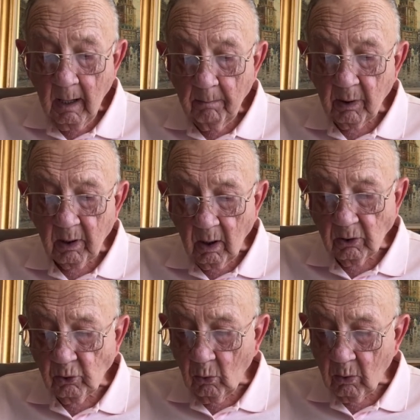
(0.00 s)
but
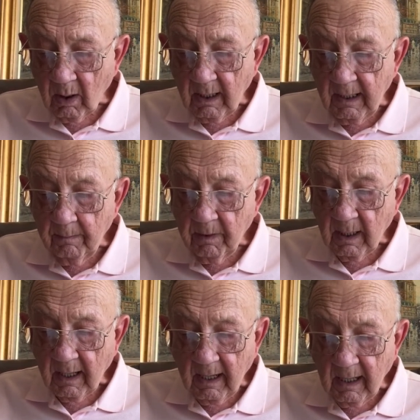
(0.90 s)
also claimed the
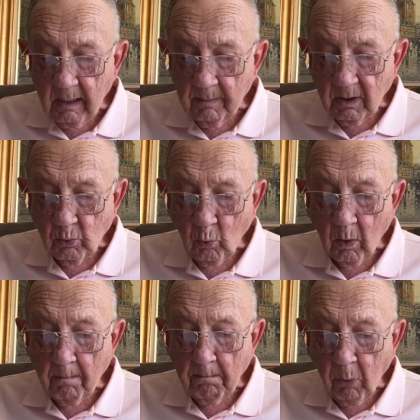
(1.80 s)
comments were
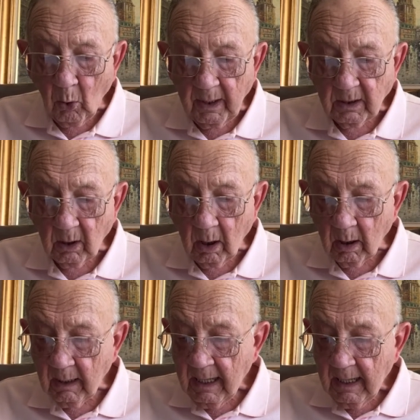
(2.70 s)
boy
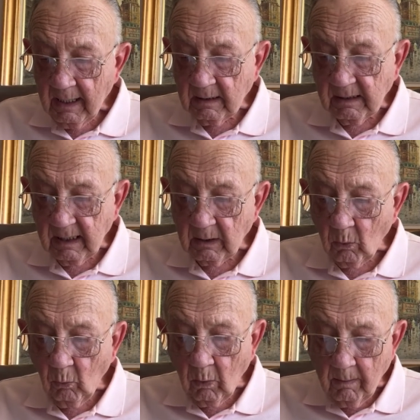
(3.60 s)
talk and said the
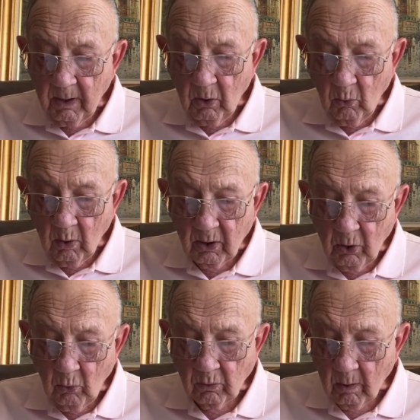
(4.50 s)
woman who
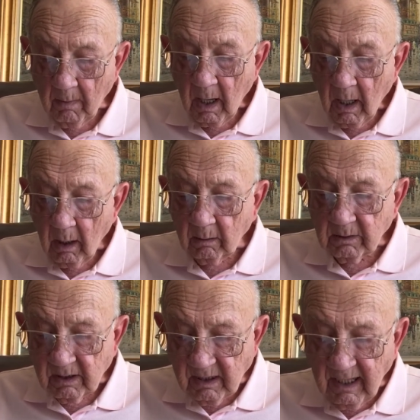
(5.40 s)
accused him of
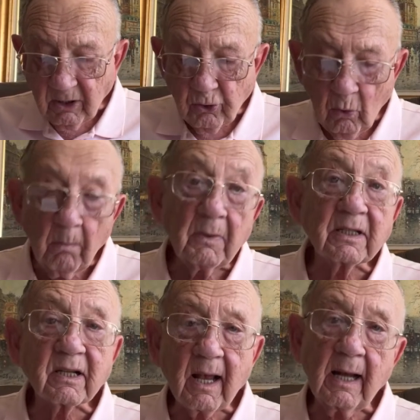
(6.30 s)
sexual
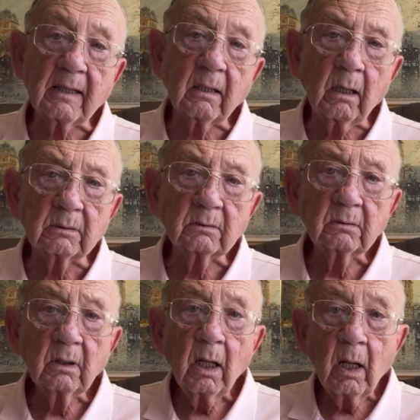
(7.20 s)
misconduct
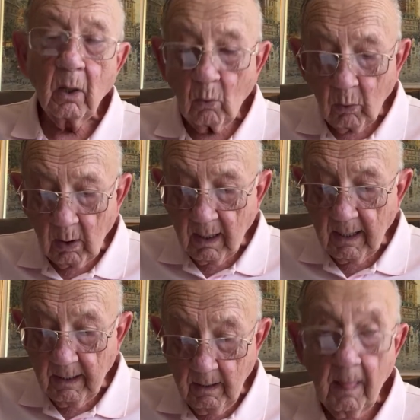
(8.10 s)
were
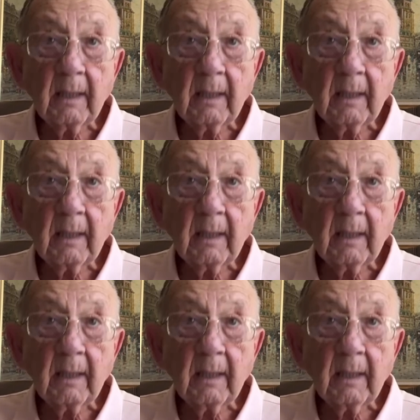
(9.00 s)
lying.